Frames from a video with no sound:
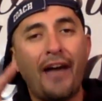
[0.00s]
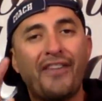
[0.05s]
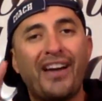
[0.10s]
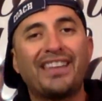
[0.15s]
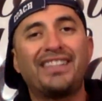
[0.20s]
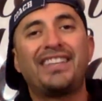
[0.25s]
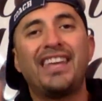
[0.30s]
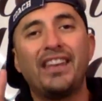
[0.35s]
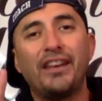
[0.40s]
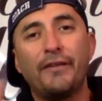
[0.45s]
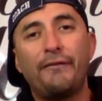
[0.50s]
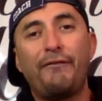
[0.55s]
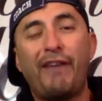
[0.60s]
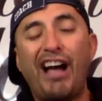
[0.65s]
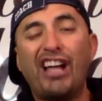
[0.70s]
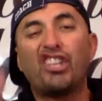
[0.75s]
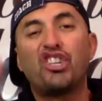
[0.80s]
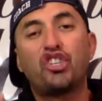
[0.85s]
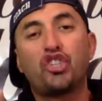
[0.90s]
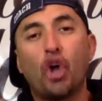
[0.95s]
I have
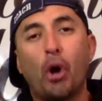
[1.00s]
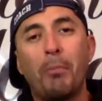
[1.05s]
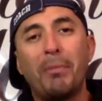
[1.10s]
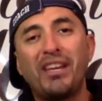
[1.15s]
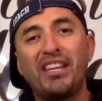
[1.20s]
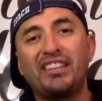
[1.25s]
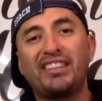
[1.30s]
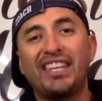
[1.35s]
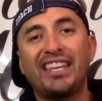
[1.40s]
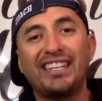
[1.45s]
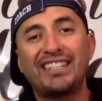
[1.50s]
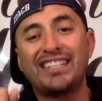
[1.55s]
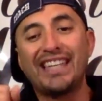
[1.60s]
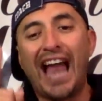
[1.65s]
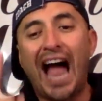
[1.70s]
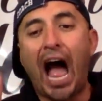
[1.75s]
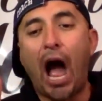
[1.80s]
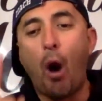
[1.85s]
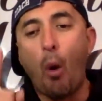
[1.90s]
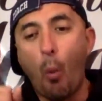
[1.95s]
identified so many
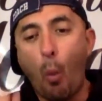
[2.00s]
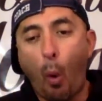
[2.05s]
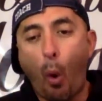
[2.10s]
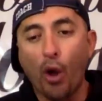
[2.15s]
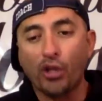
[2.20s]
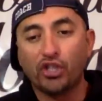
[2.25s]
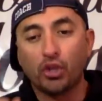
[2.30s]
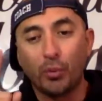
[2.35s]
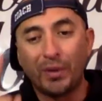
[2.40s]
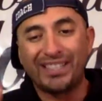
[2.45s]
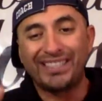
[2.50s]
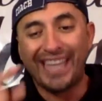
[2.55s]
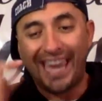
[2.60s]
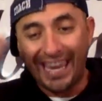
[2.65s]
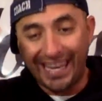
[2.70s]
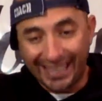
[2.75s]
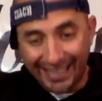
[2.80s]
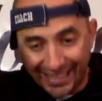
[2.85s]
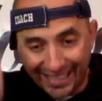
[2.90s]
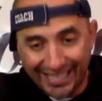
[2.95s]
things that I want to
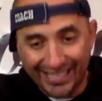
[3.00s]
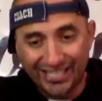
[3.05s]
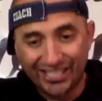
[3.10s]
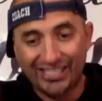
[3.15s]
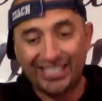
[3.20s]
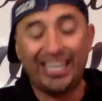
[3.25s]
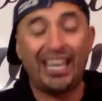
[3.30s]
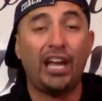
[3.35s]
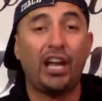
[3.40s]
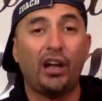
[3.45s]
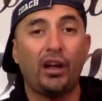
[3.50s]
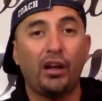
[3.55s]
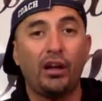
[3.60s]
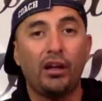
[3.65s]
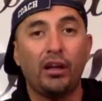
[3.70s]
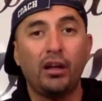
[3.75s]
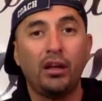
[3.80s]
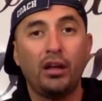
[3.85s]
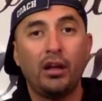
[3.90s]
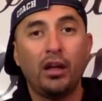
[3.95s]
attain this
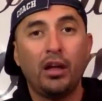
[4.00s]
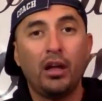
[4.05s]
year.